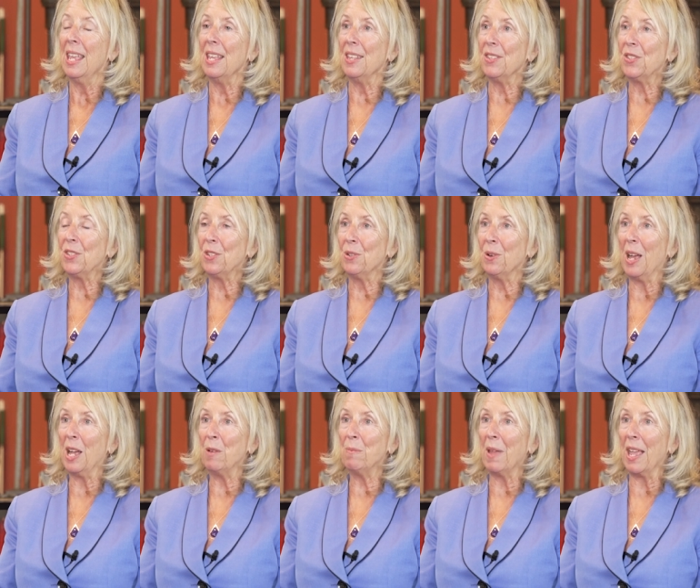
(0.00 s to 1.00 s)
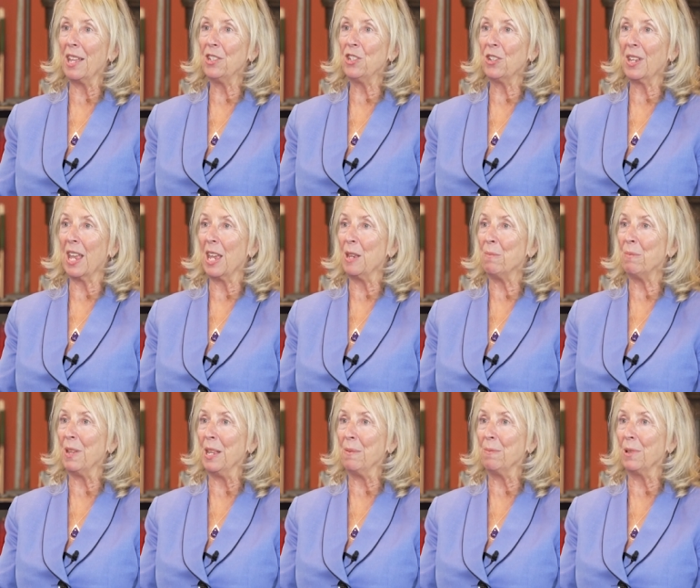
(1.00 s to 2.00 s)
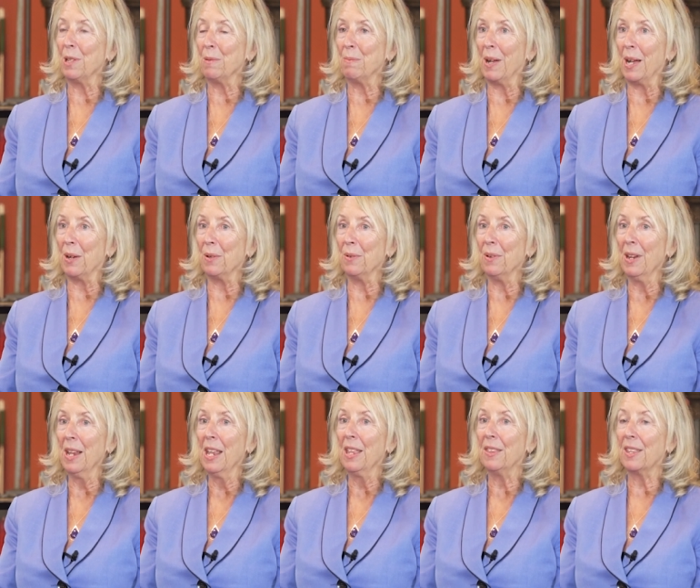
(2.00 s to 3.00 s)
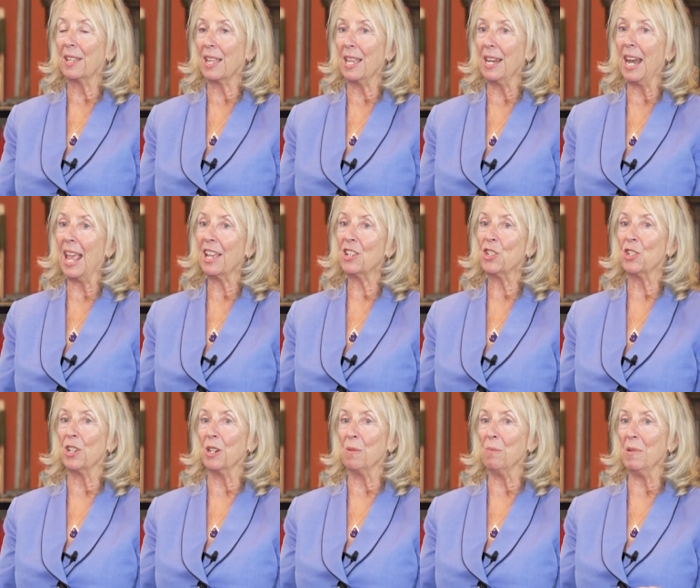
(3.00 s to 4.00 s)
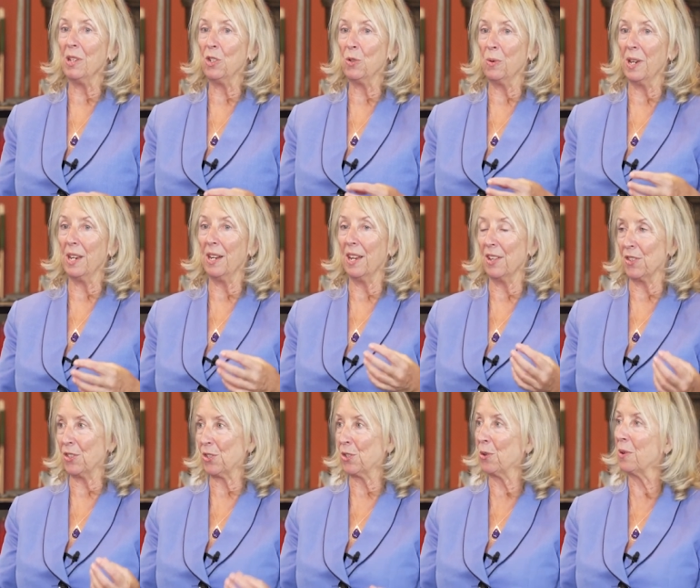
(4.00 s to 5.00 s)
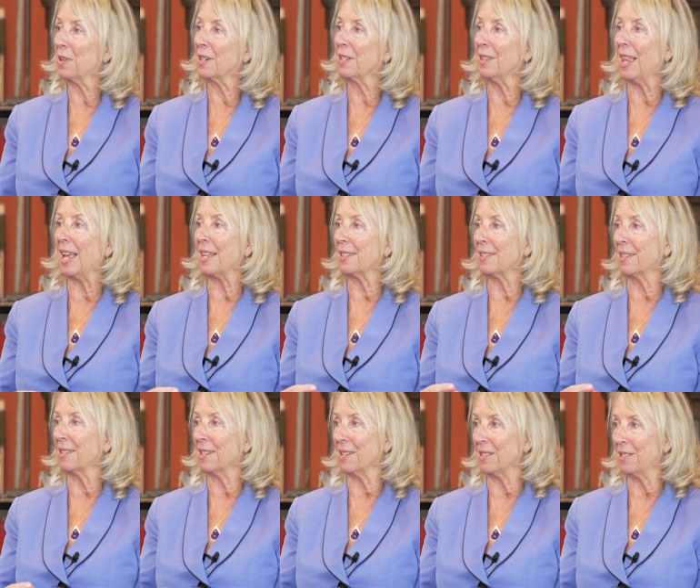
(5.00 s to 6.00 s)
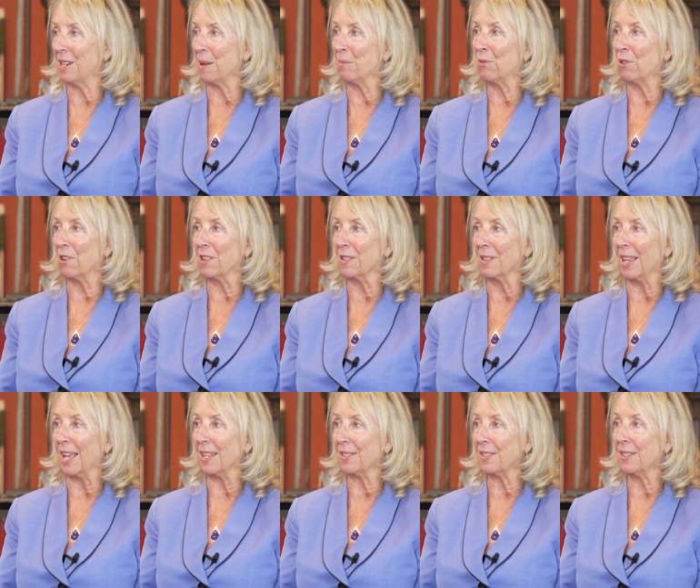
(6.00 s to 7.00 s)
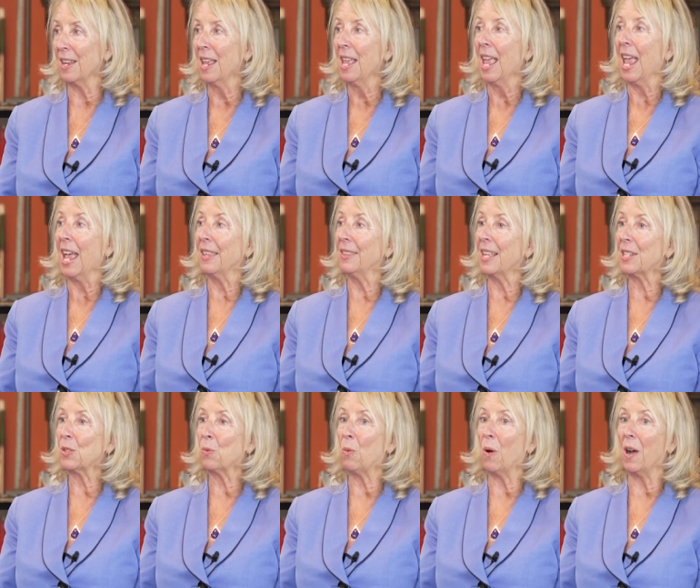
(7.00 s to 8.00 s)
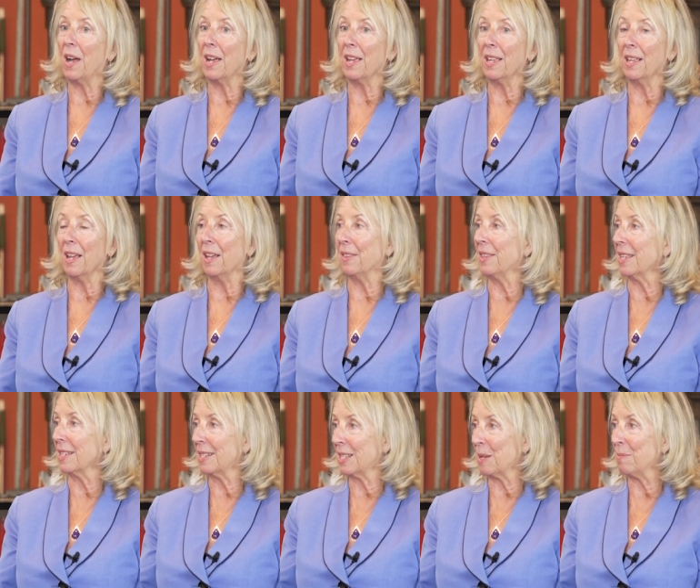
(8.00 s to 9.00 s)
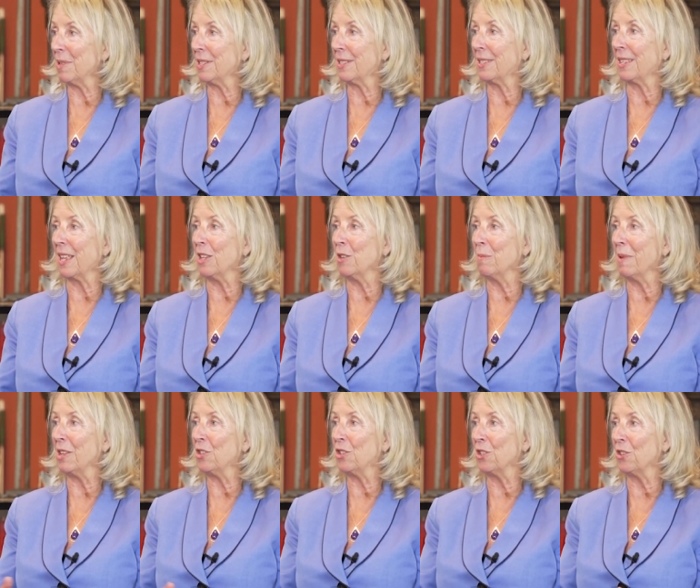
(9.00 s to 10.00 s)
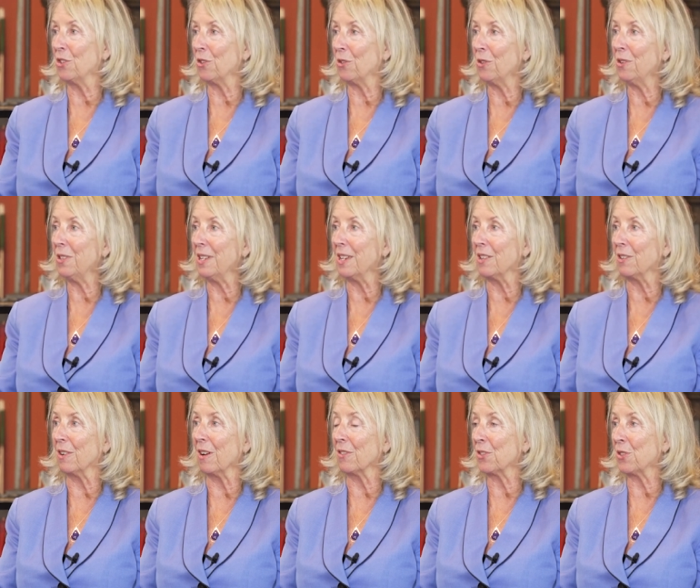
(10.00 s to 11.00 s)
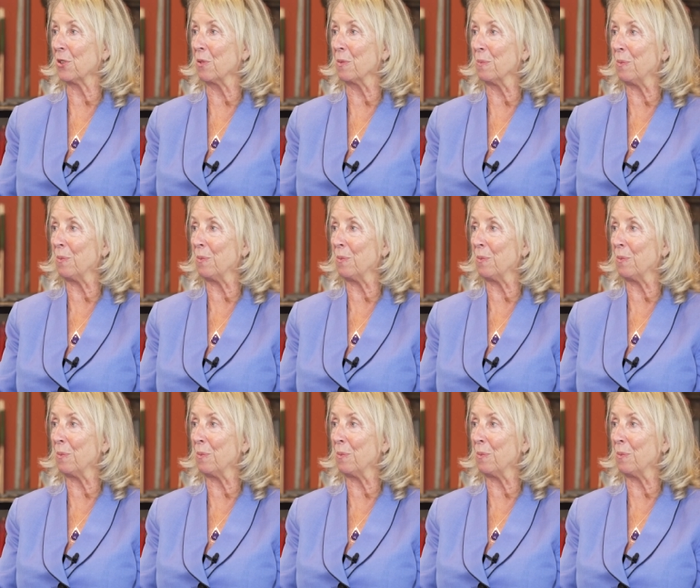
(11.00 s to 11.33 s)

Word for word: is to help educate people about the connection between historic glass and contemporary glass. And that's why uh, the exhibits that you mentioned earlier are so